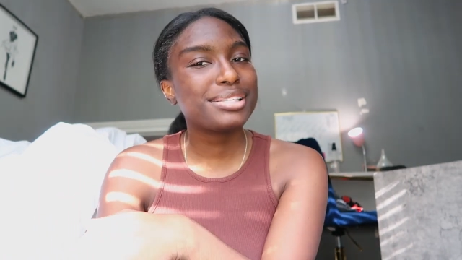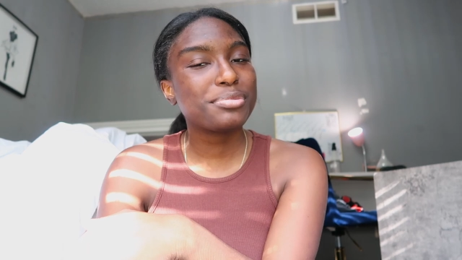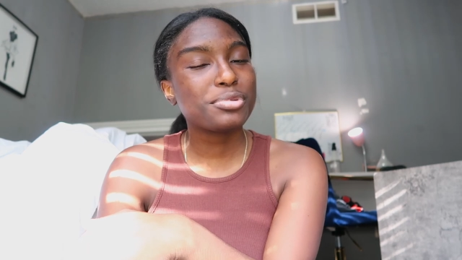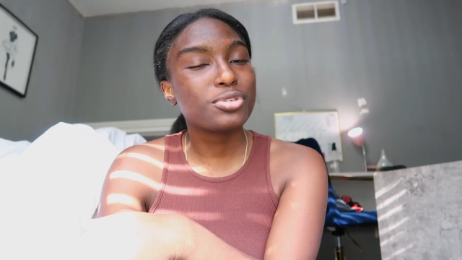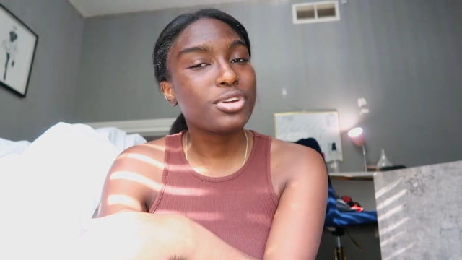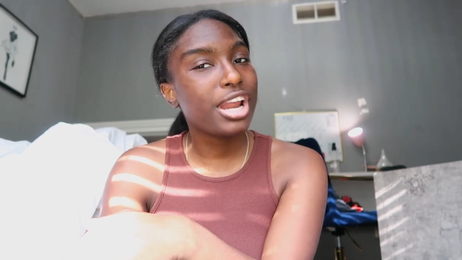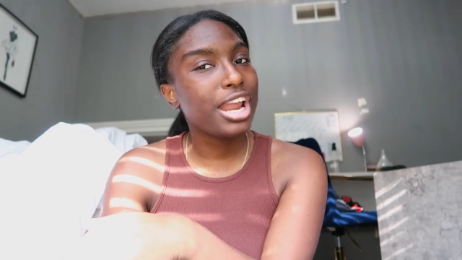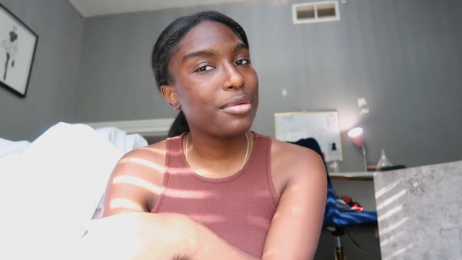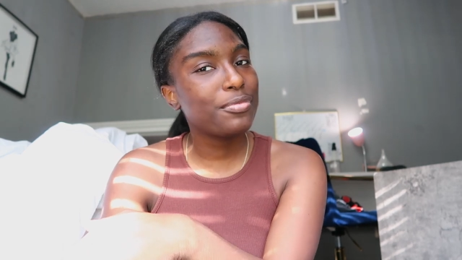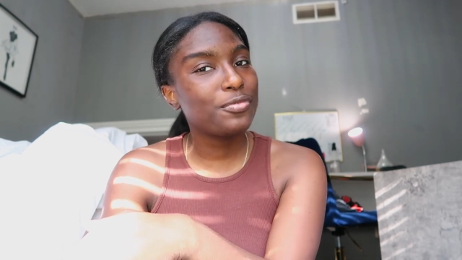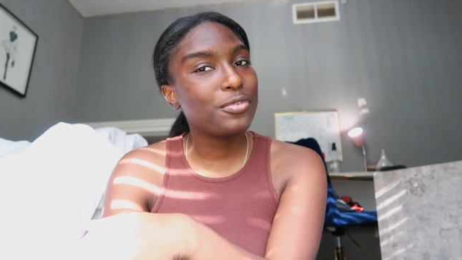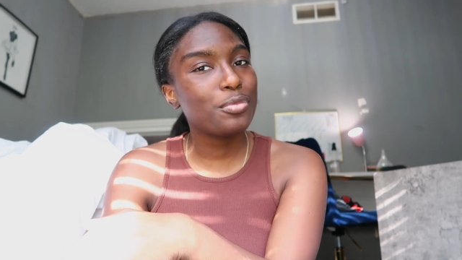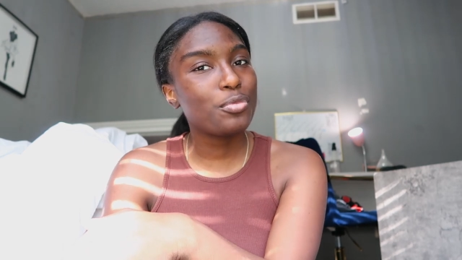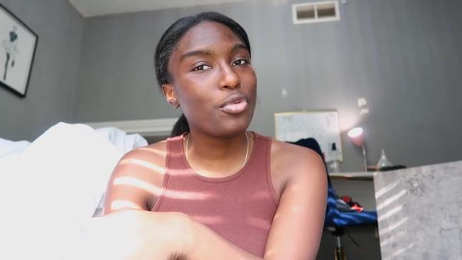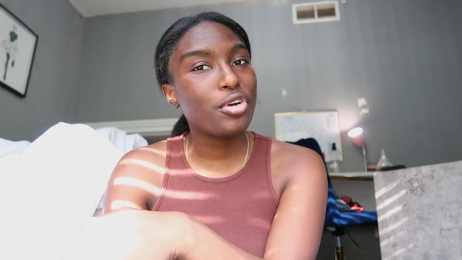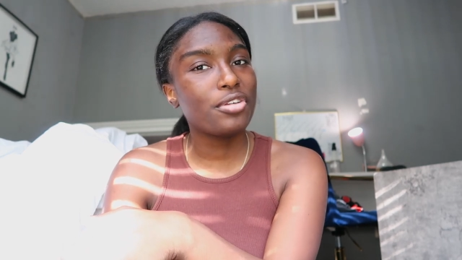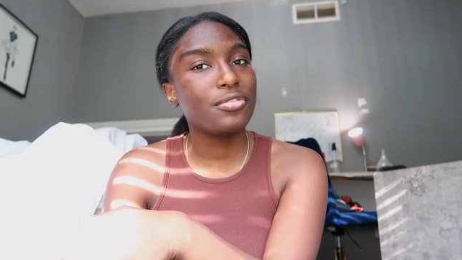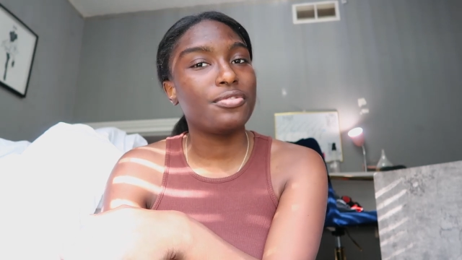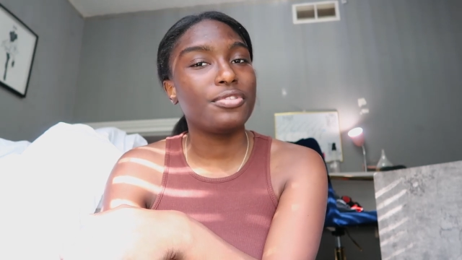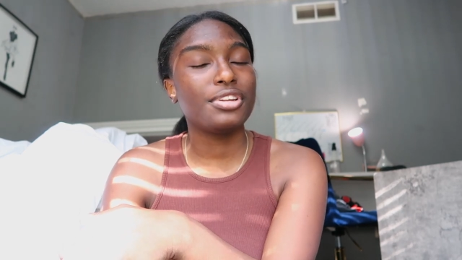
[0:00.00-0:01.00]
Subscribe for
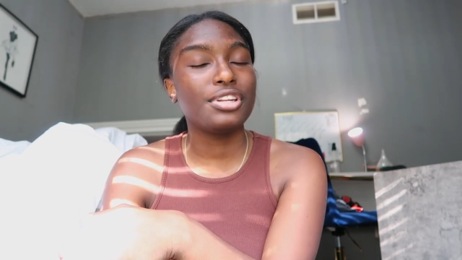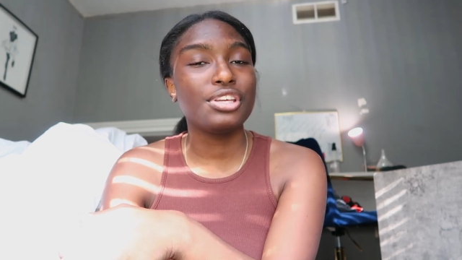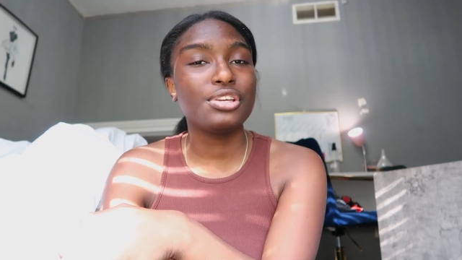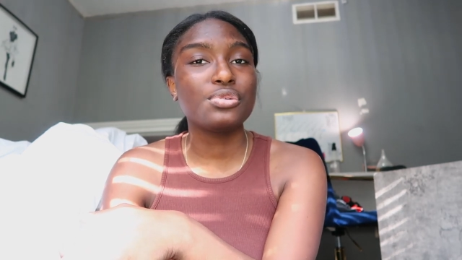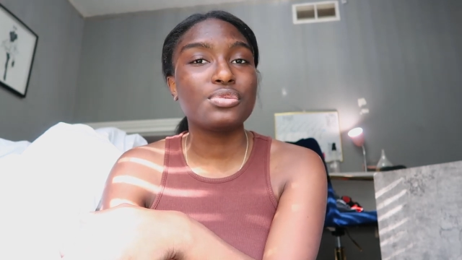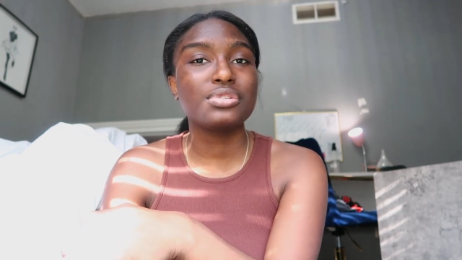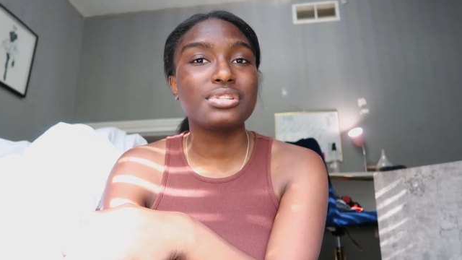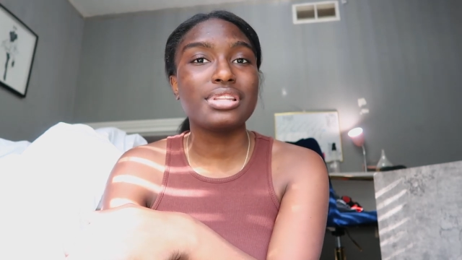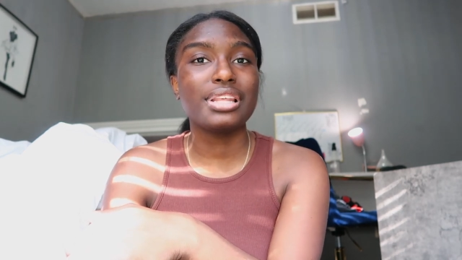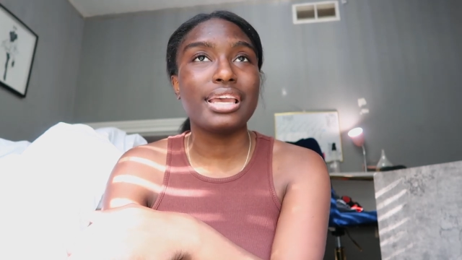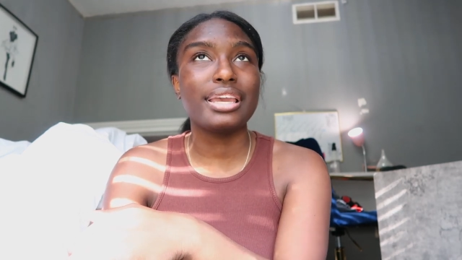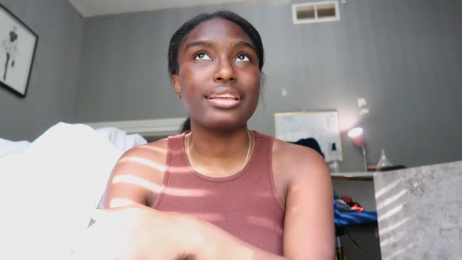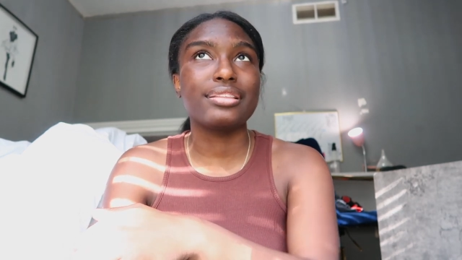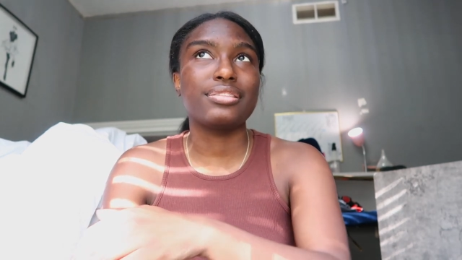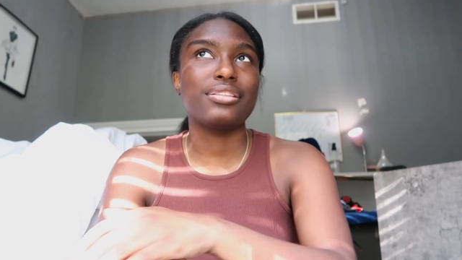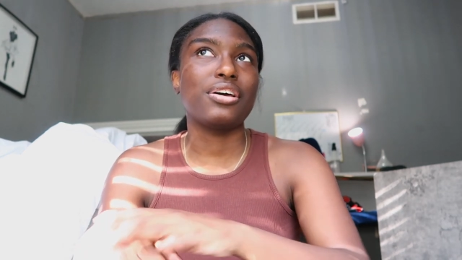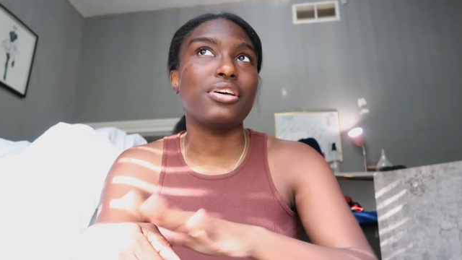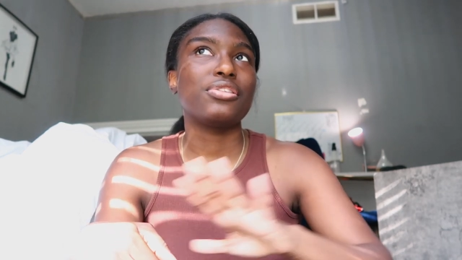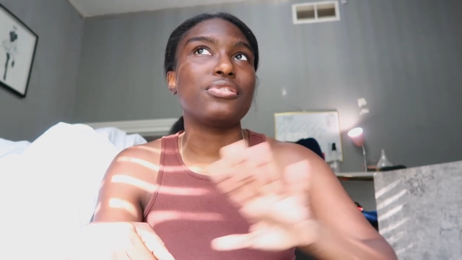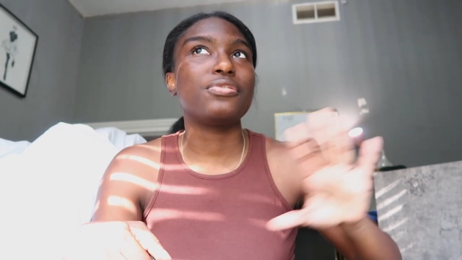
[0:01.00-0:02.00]
more videos like
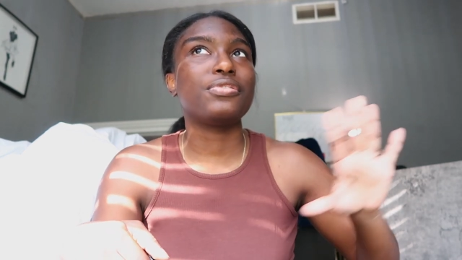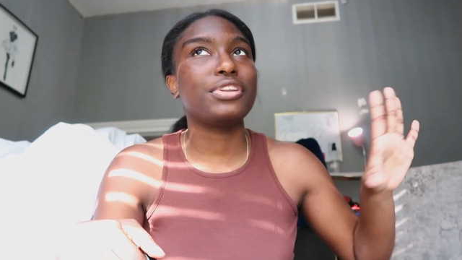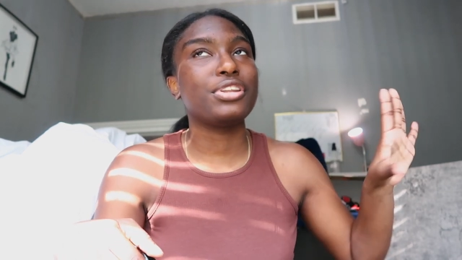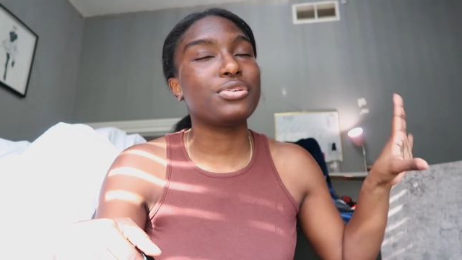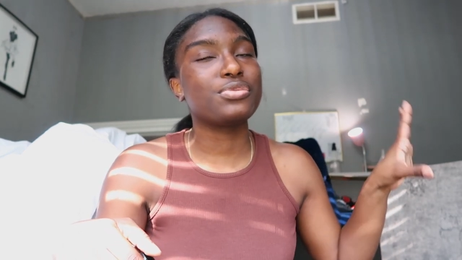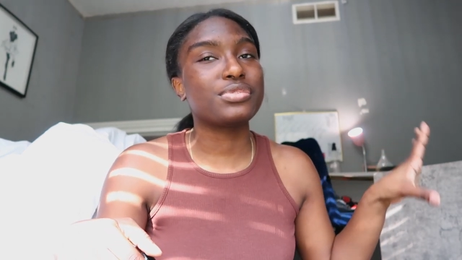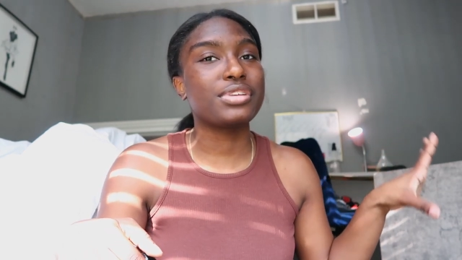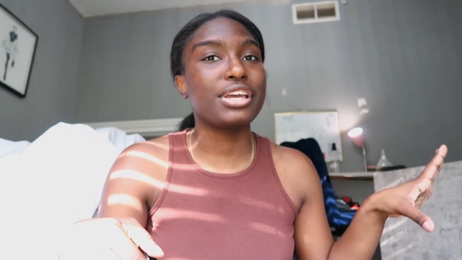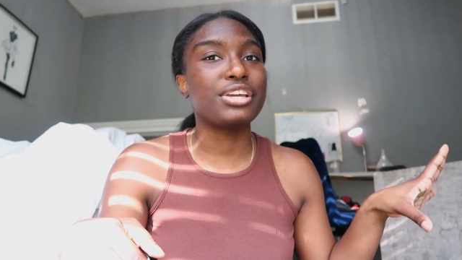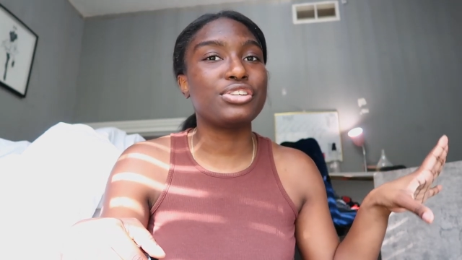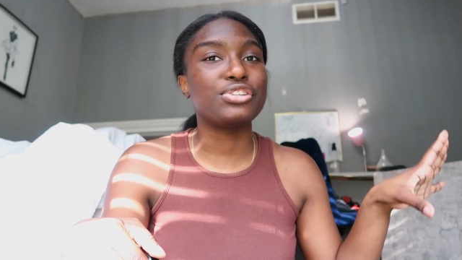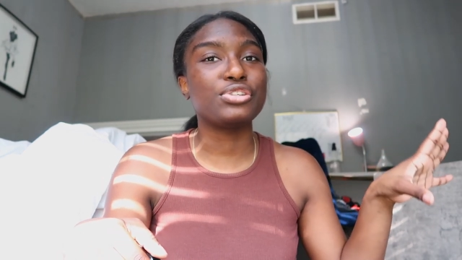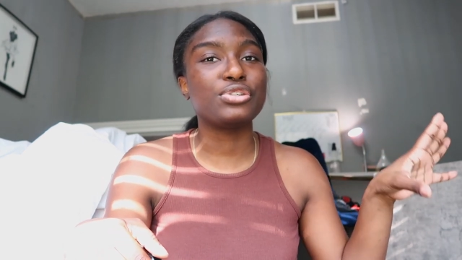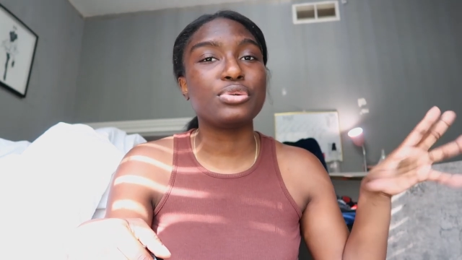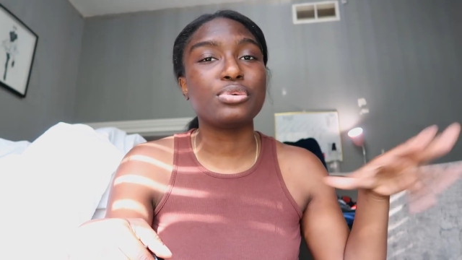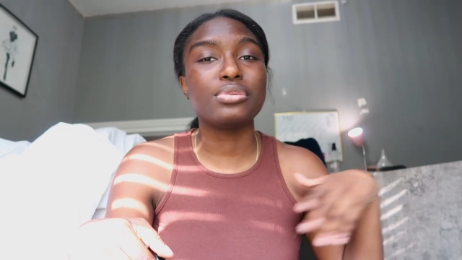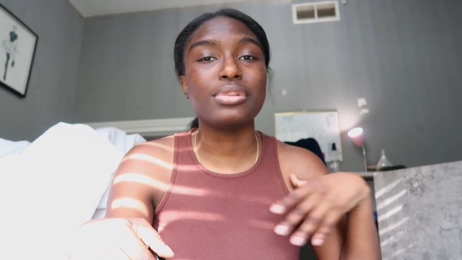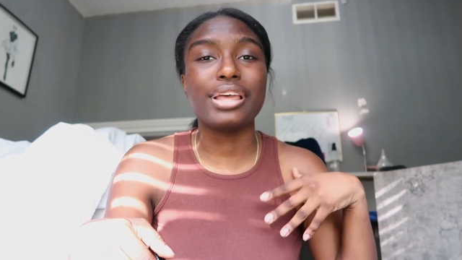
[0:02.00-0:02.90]
the other videos I do,